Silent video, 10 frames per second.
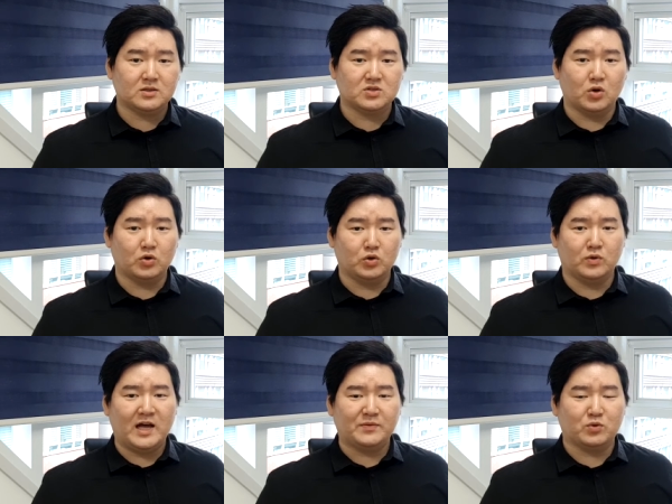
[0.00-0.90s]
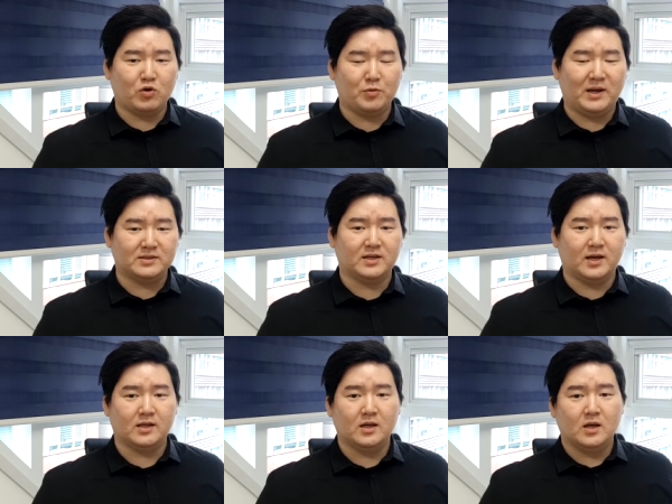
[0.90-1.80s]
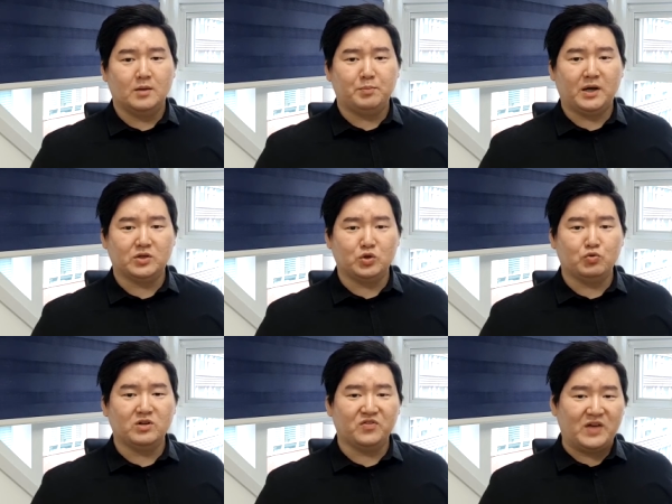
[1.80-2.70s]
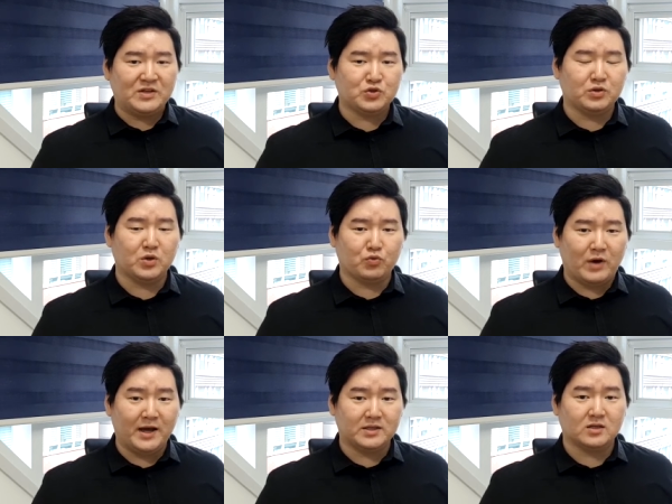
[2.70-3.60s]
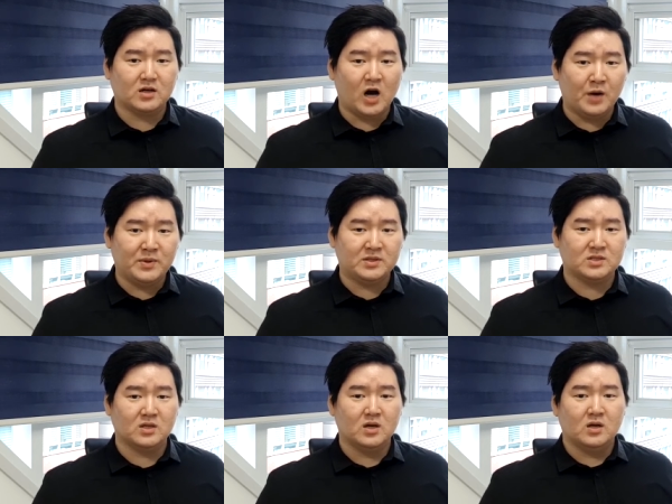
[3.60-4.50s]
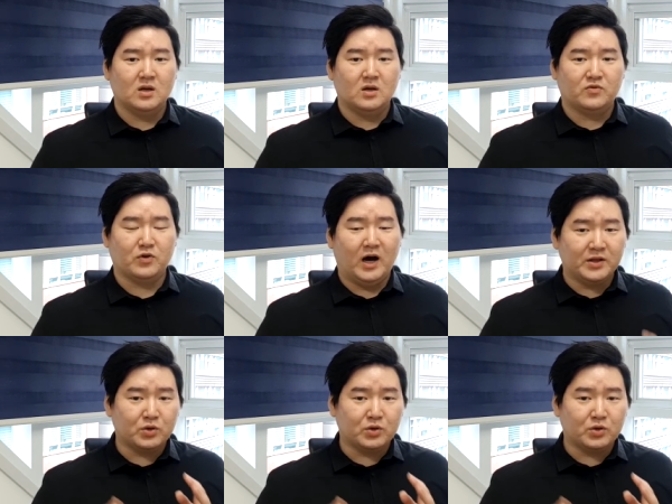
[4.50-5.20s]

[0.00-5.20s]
so you don't have to worry about that. But you will eventually write comments for other